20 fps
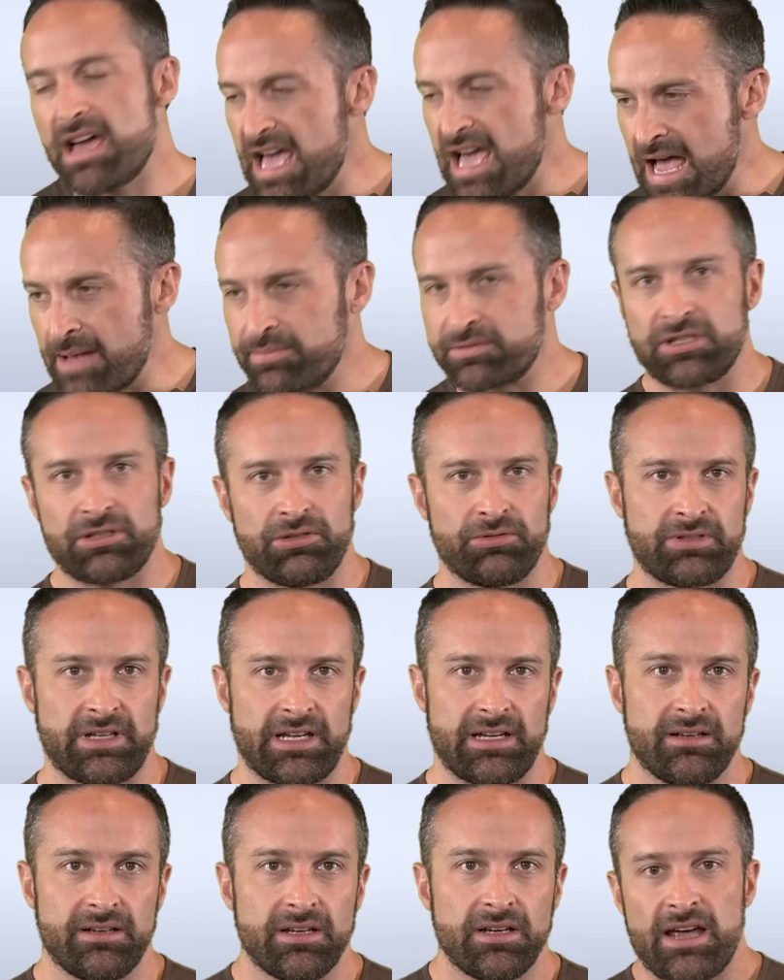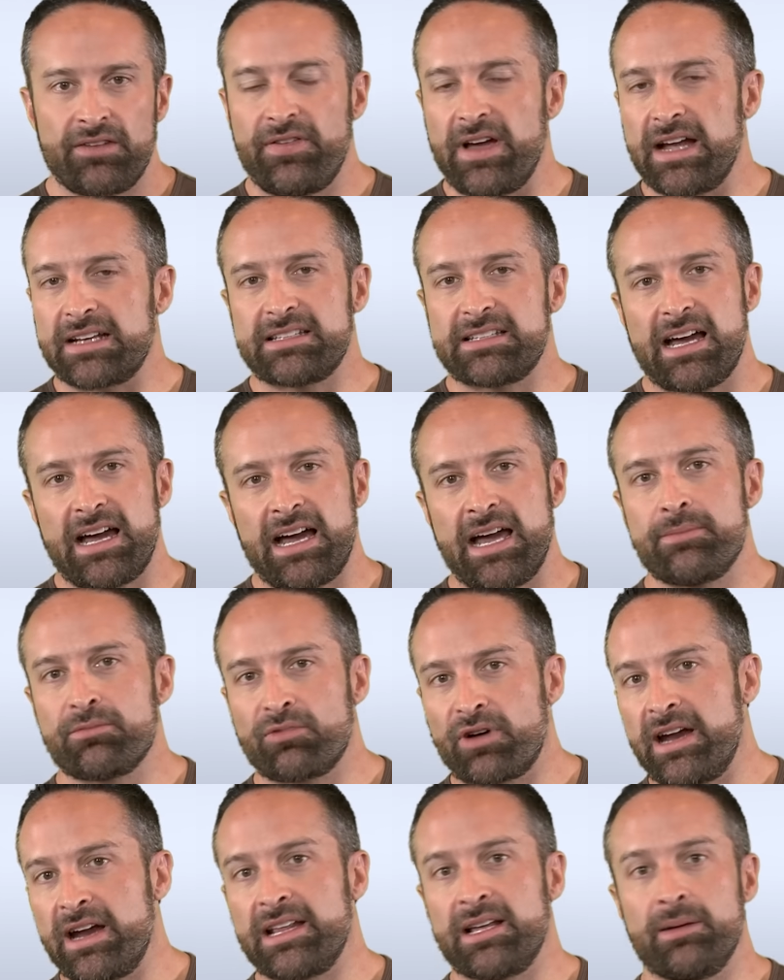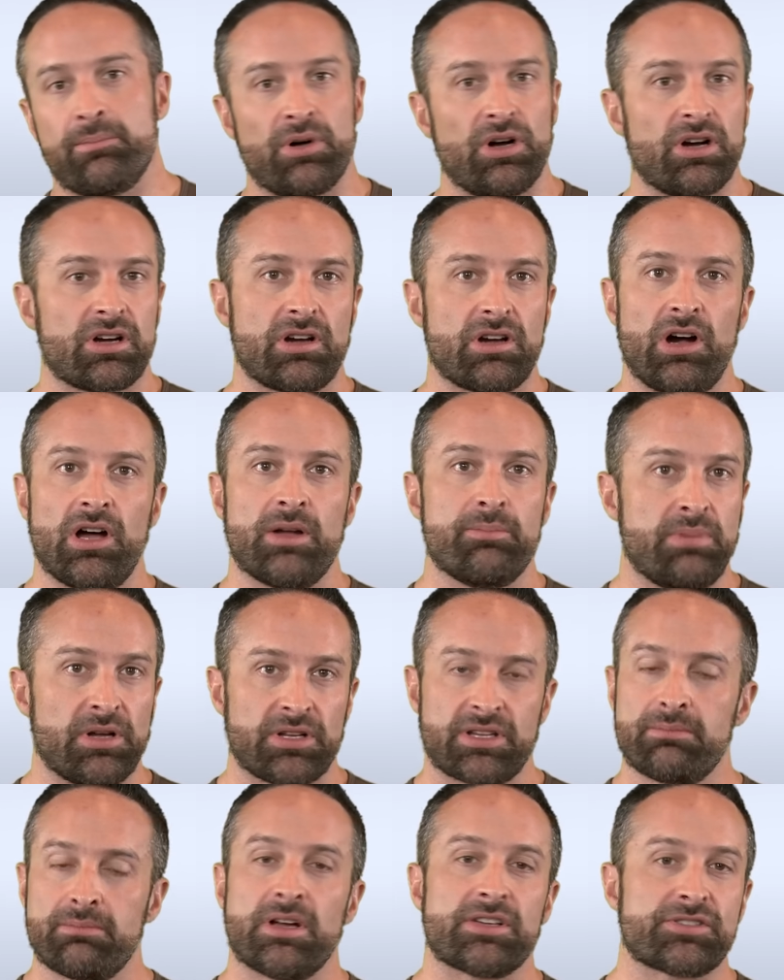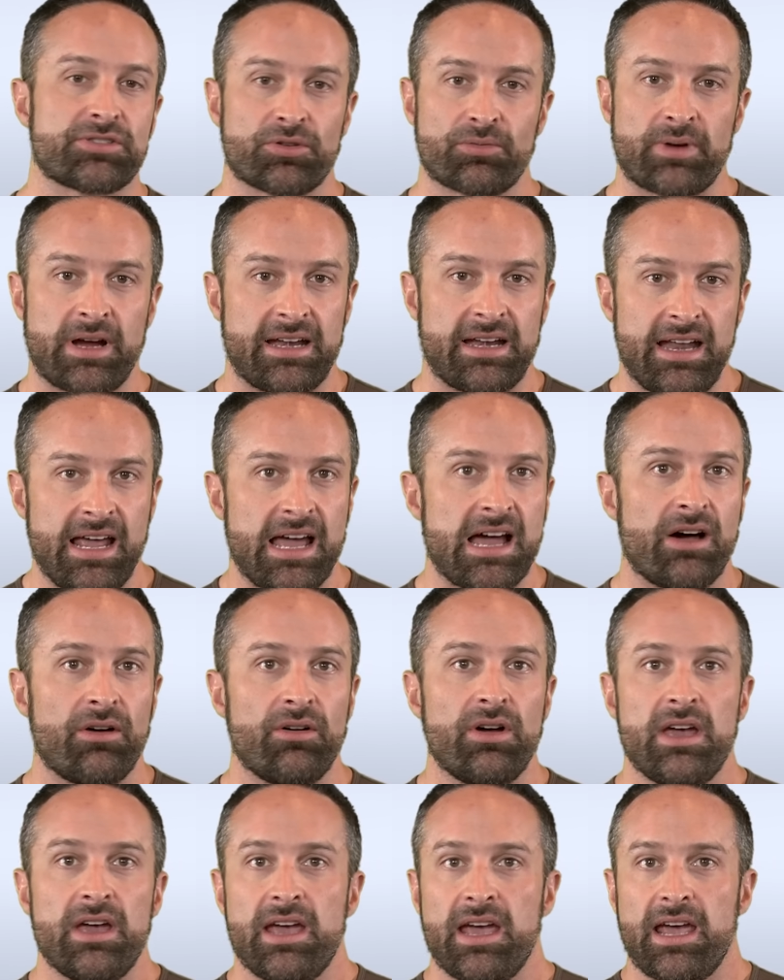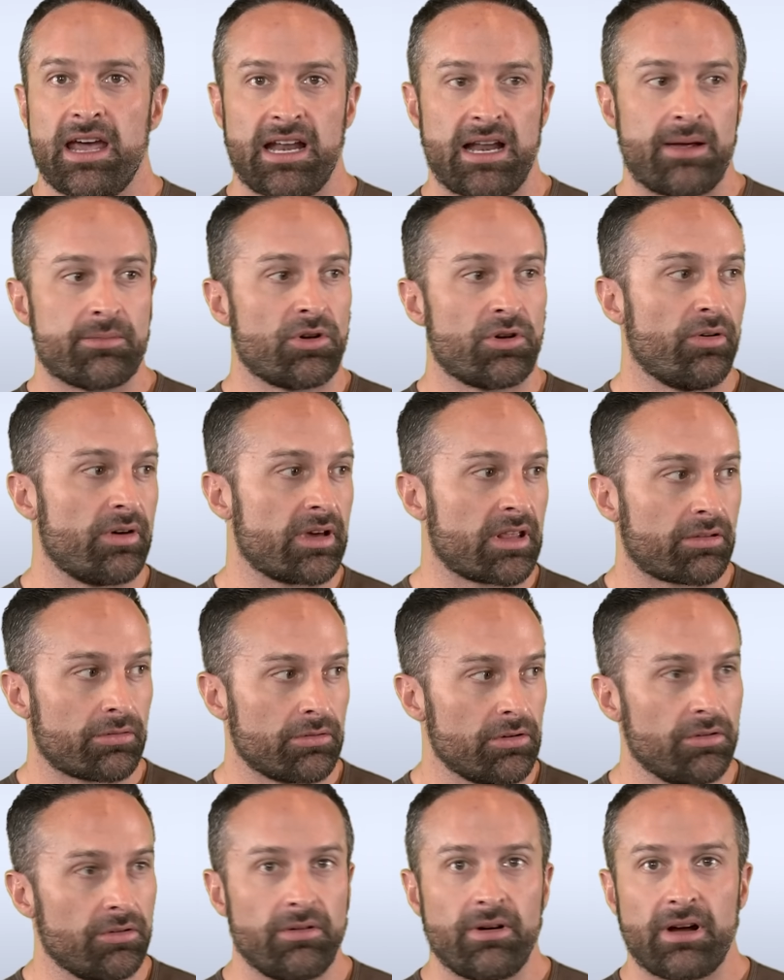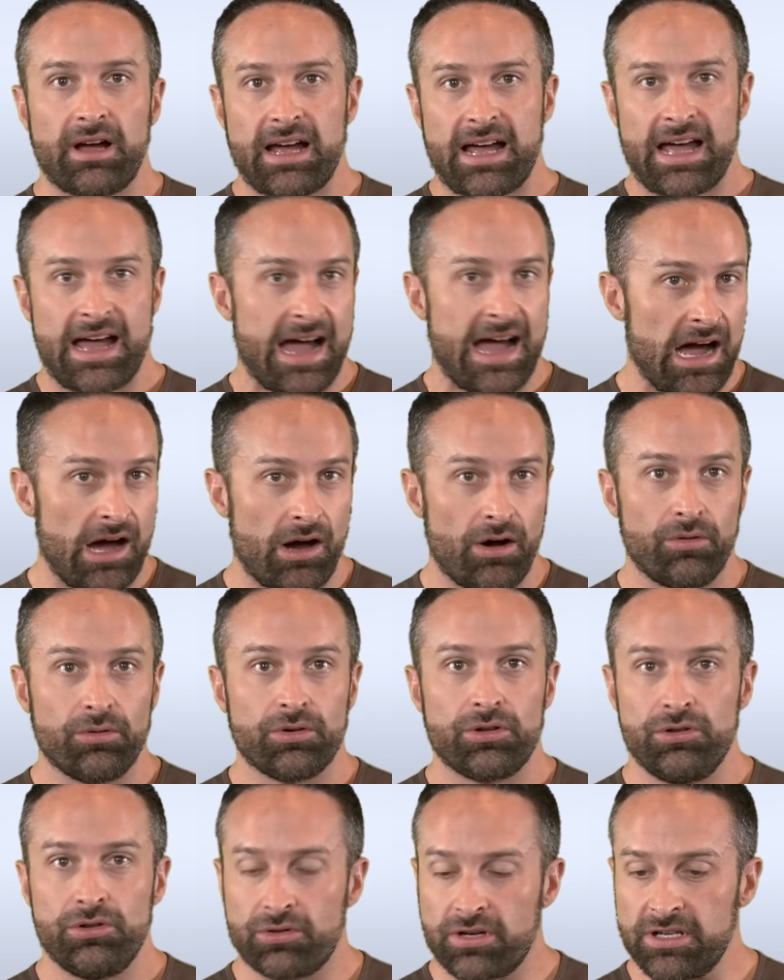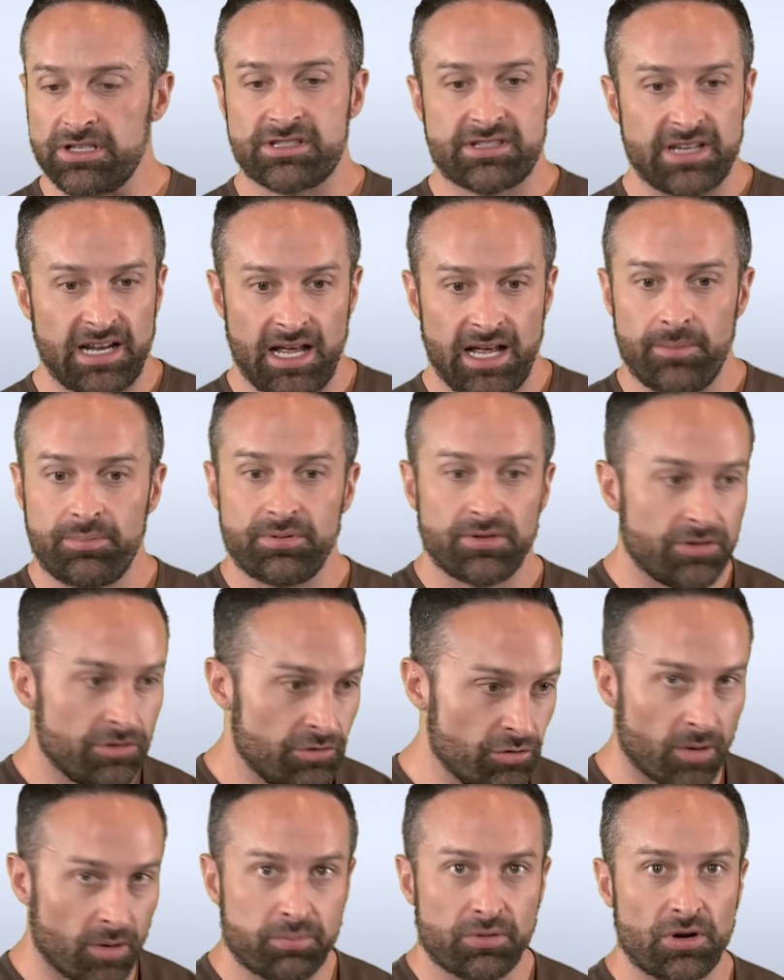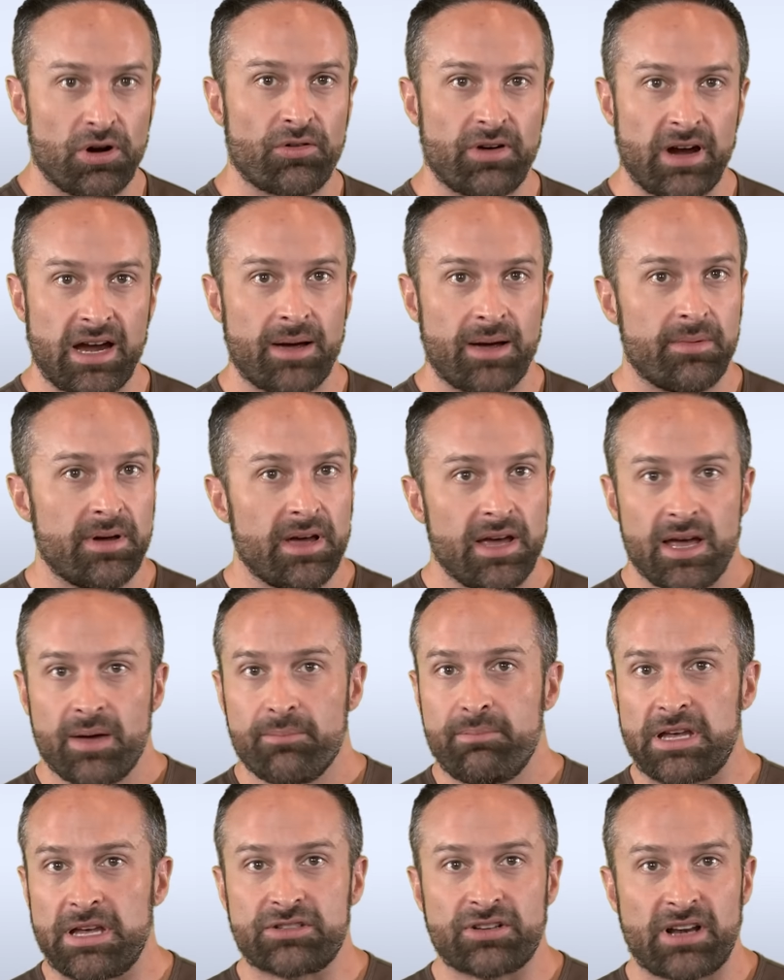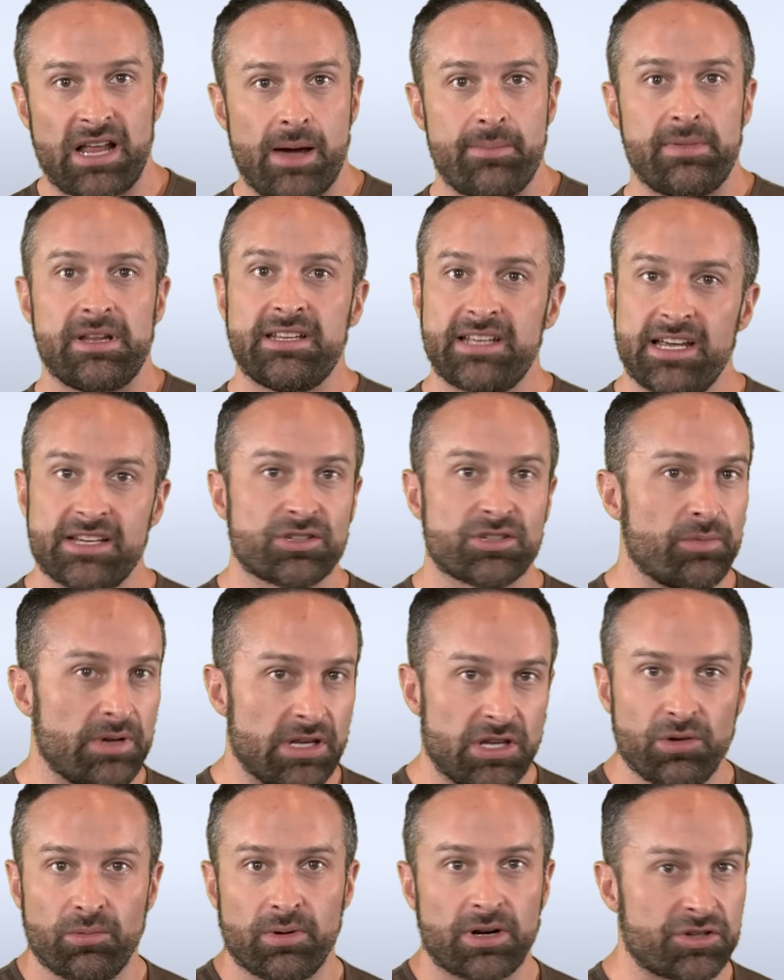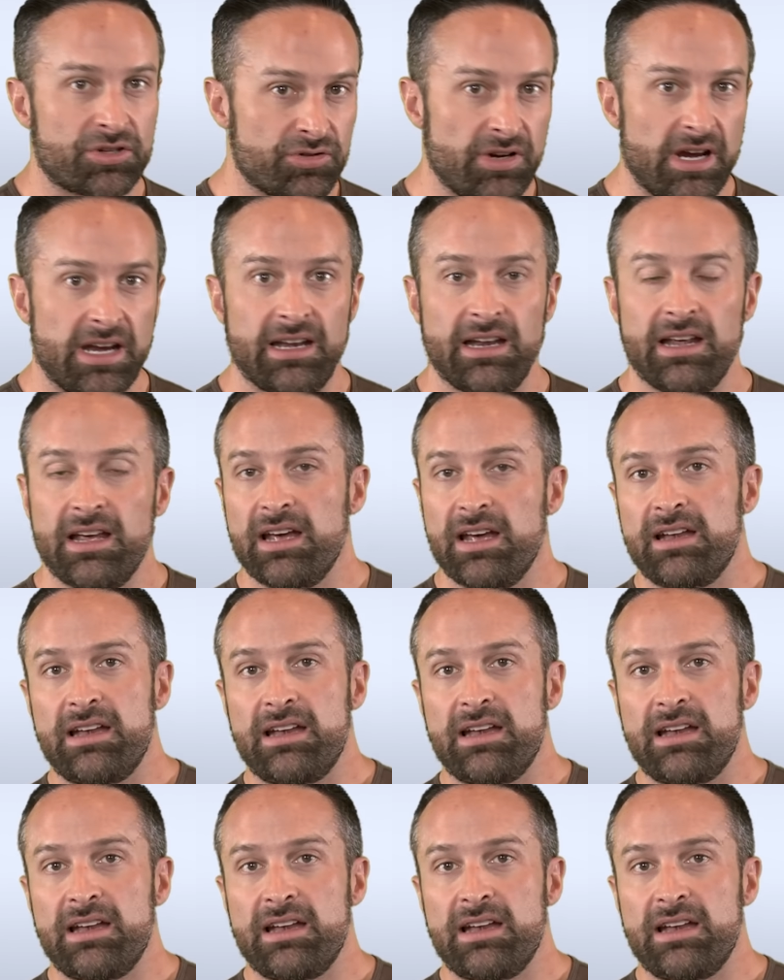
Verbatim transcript: Absolutely. In fact, I'm writing a book on building muscle right now, and I'm going through how you can set up your program based on how many days a week you want to train.